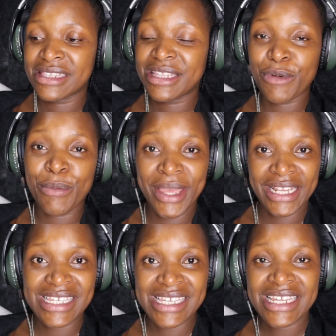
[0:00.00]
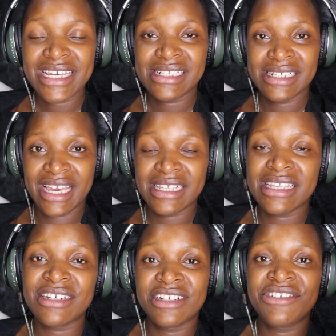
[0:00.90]
The moment I
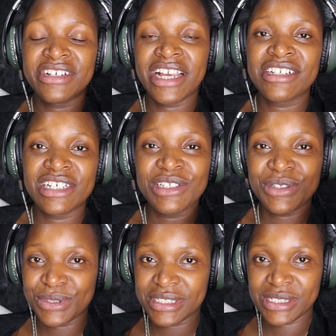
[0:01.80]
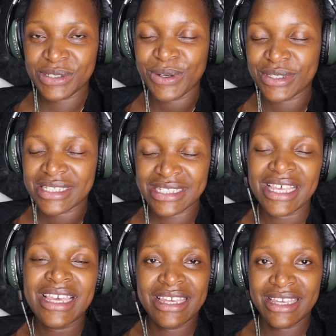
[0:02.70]
started reacting to his songs.
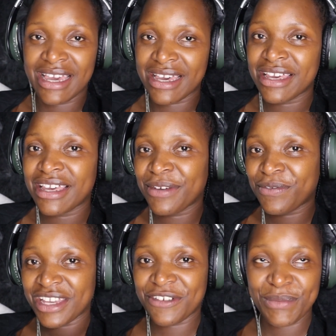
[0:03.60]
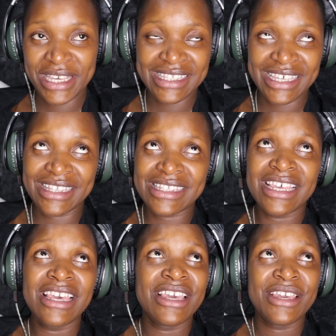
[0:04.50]
Yeah, if that makes sense.
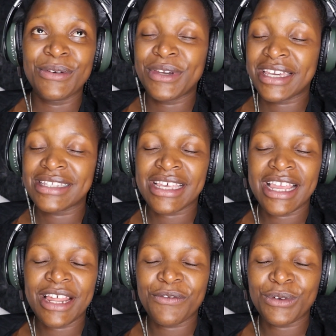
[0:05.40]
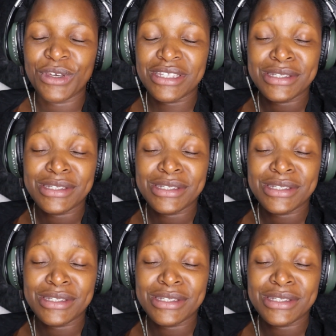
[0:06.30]
You guys, I love you guys